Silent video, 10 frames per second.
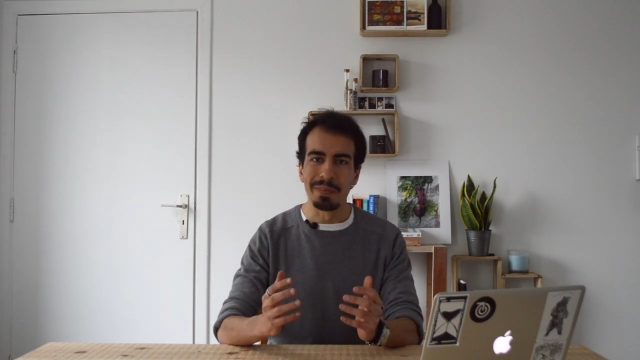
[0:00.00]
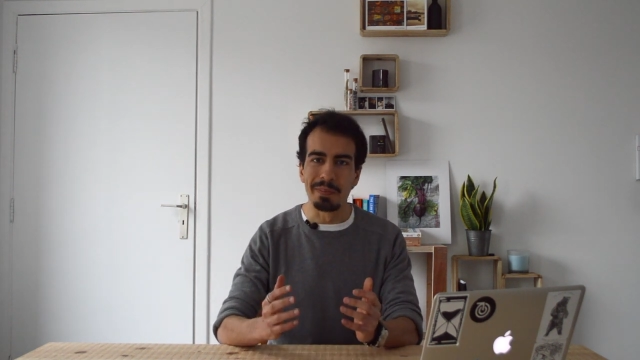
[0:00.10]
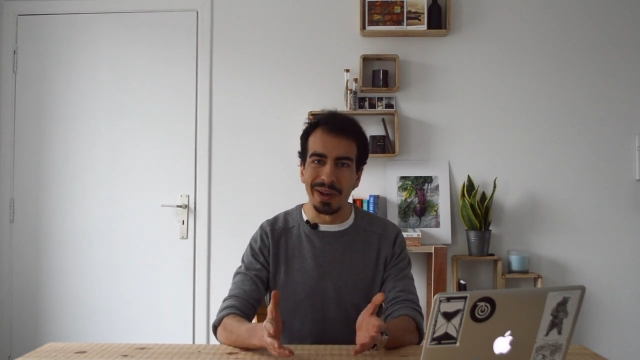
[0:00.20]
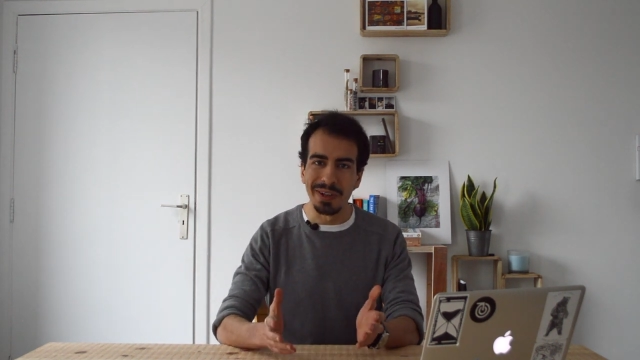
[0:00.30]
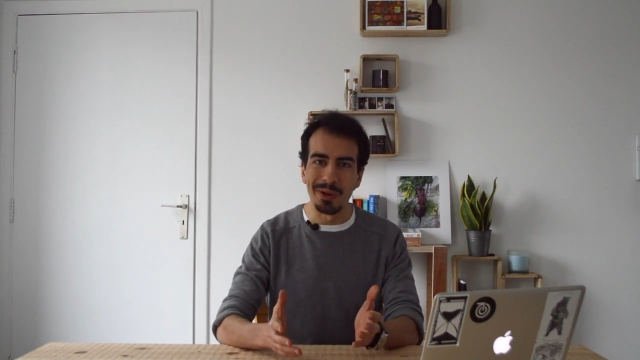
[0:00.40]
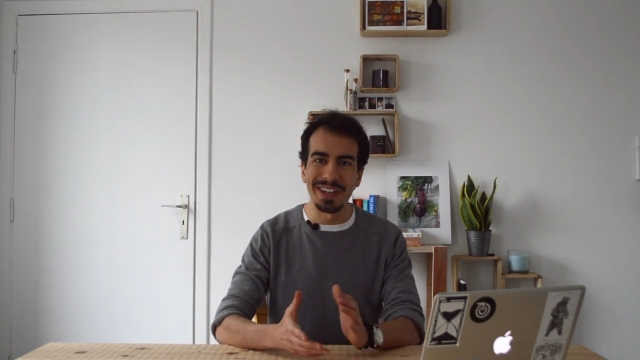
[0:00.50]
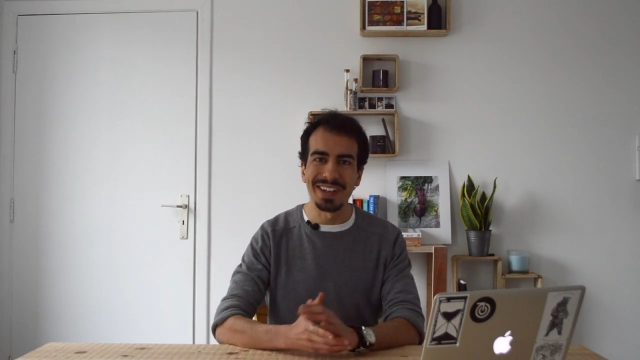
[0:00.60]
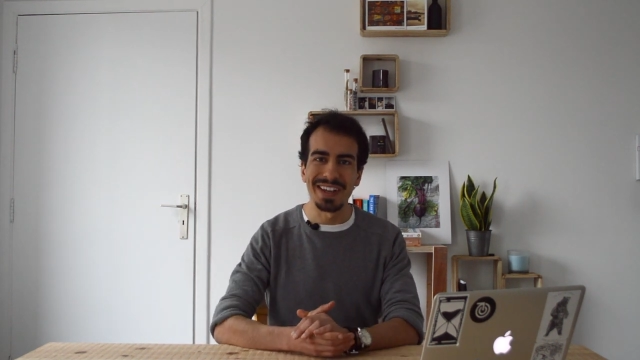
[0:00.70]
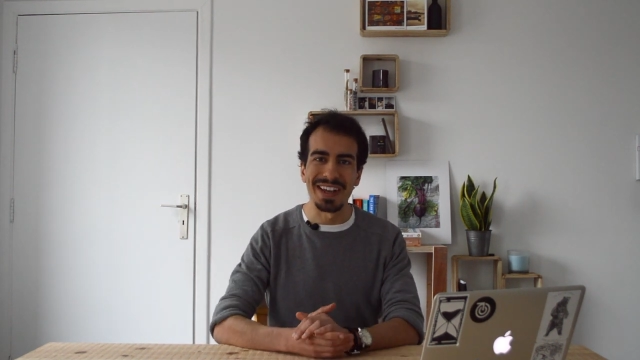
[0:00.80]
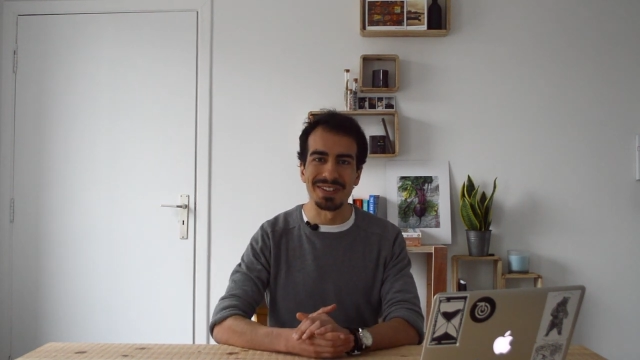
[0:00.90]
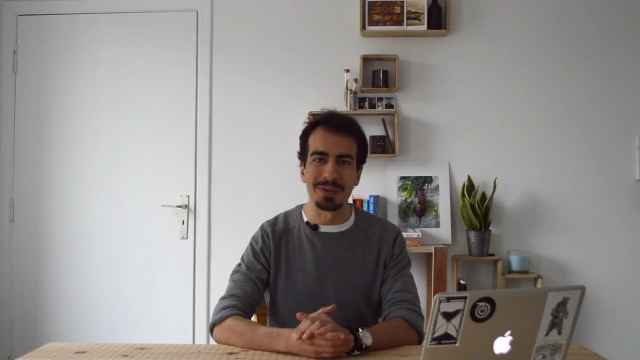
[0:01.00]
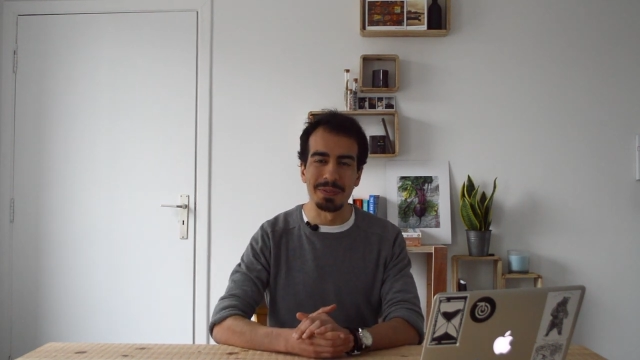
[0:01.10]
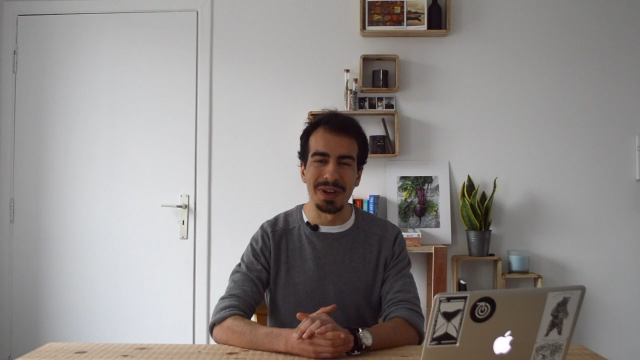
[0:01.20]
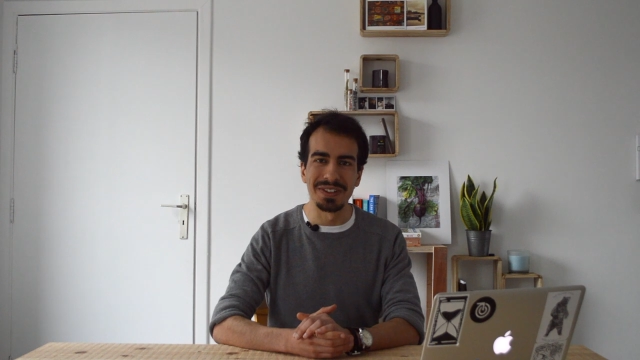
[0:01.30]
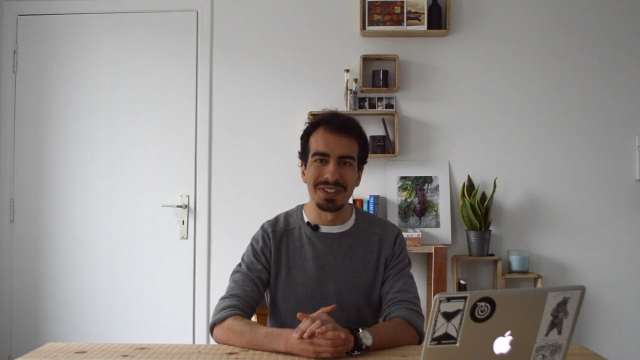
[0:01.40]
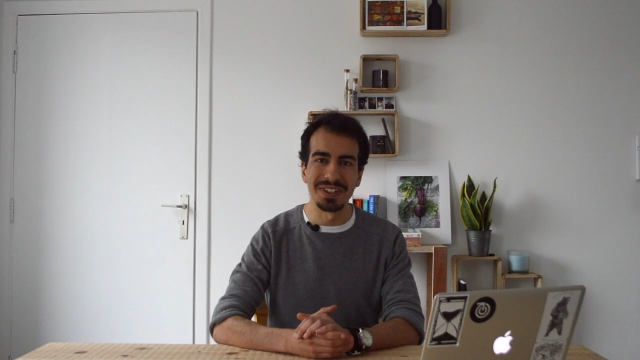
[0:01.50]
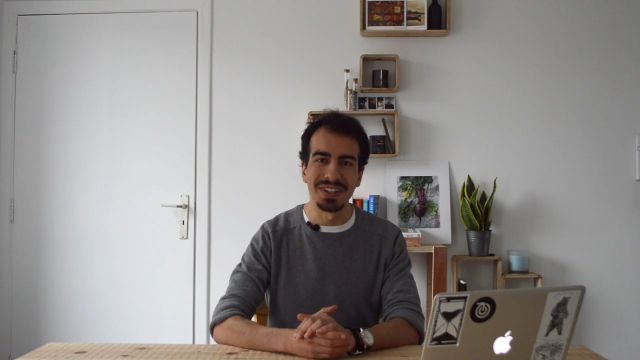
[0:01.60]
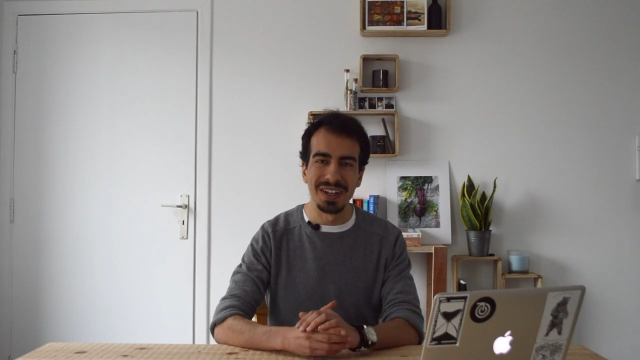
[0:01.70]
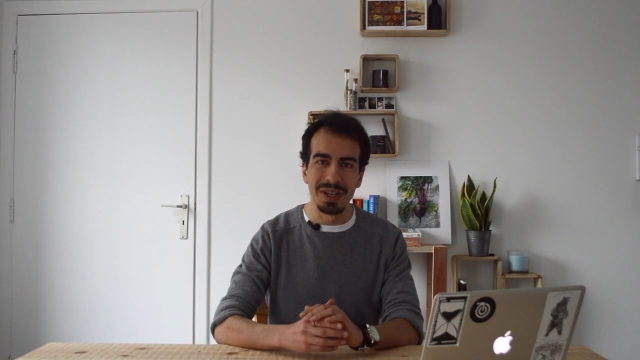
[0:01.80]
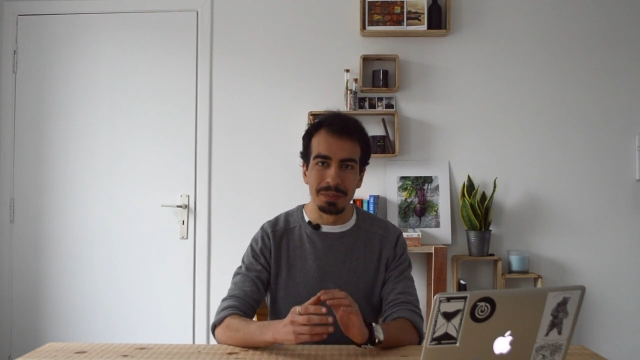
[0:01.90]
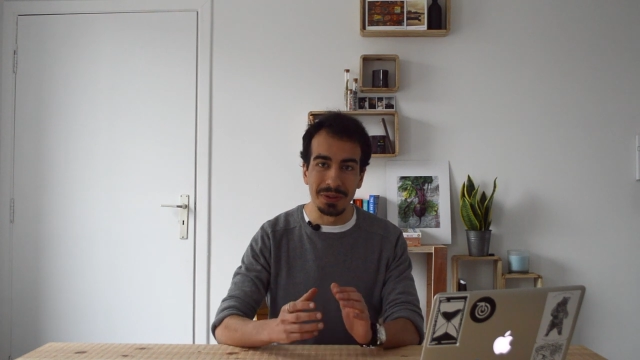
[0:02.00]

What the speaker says: By the way, as a reminder,